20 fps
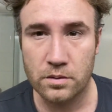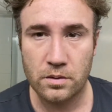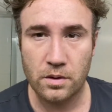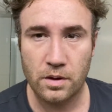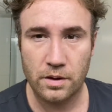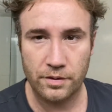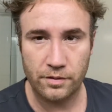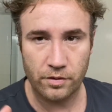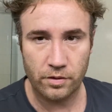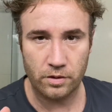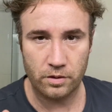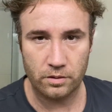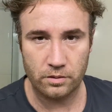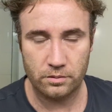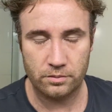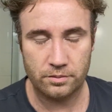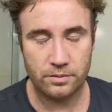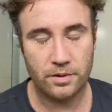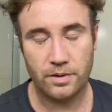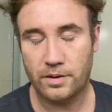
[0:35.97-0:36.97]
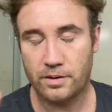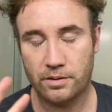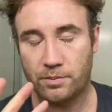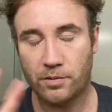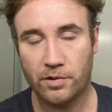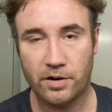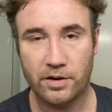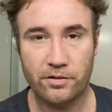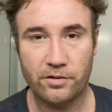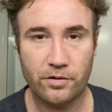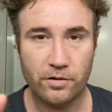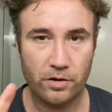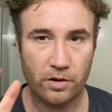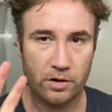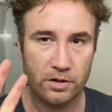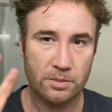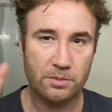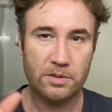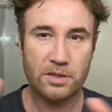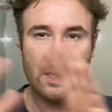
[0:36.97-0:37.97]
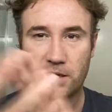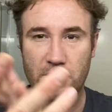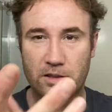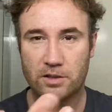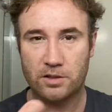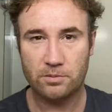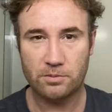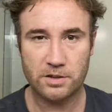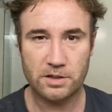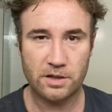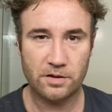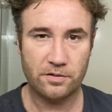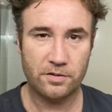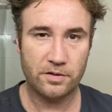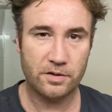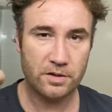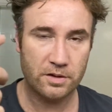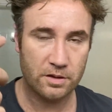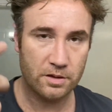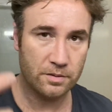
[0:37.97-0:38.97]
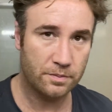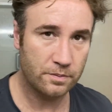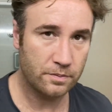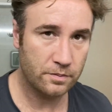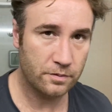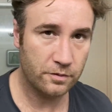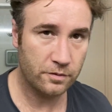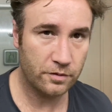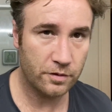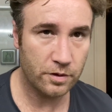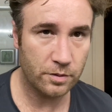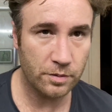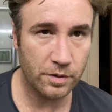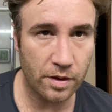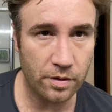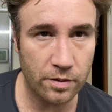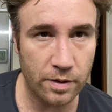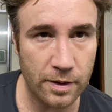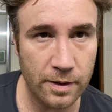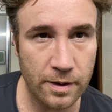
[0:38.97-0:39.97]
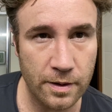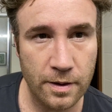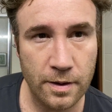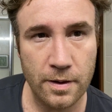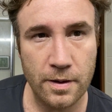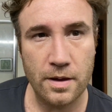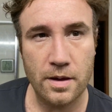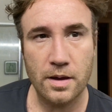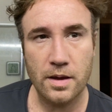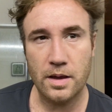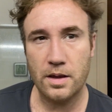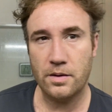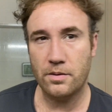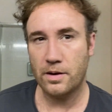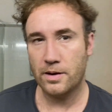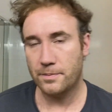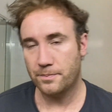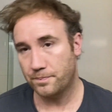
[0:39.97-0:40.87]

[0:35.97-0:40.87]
I'm going to give you a close-up. It takes too much effort to film the elbow. Anyway,